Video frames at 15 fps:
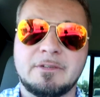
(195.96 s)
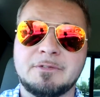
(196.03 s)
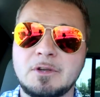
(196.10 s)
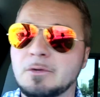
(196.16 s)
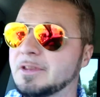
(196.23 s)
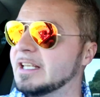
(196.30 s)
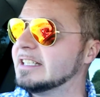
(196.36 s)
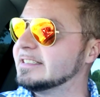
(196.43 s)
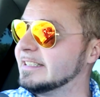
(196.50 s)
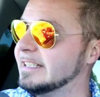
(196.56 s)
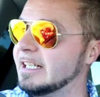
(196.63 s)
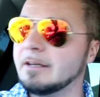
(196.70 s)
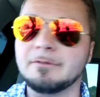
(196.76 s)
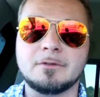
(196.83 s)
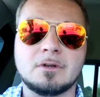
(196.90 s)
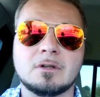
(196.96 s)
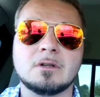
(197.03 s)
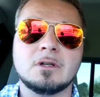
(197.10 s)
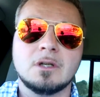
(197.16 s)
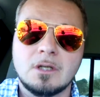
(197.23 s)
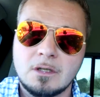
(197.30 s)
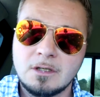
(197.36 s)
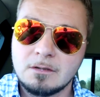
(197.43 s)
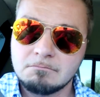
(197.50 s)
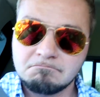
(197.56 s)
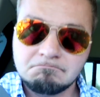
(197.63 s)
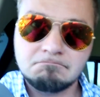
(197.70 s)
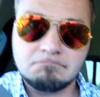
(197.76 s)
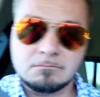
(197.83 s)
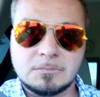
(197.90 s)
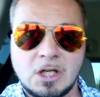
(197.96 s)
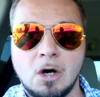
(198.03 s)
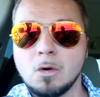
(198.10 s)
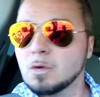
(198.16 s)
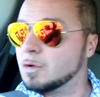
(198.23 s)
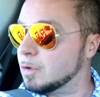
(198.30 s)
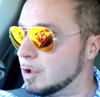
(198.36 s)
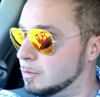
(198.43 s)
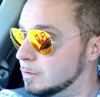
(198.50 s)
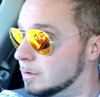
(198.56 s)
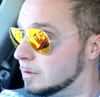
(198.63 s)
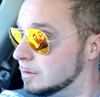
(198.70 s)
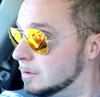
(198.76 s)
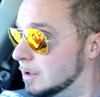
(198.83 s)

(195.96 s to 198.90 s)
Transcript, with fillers: have a few things in here for the whole crew.